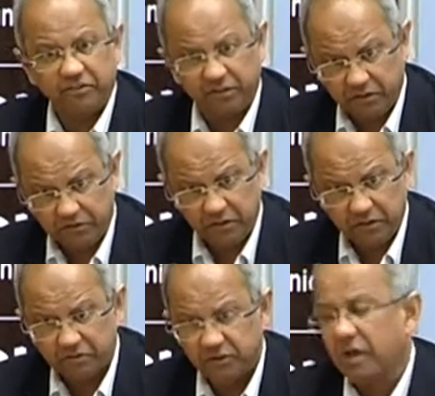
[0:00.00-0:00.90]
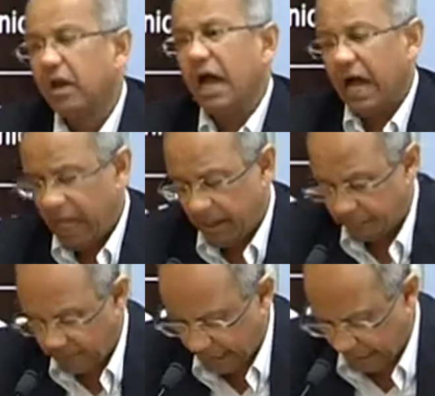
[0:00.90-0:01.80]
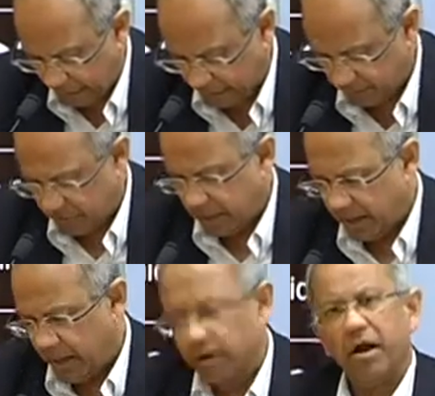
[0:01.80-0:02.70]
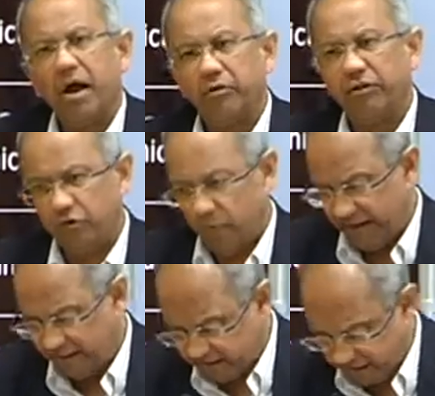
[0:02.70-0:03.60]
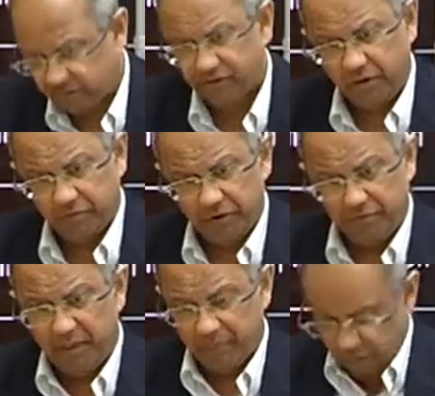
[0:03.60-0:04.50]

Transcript: citizens around the 26th of November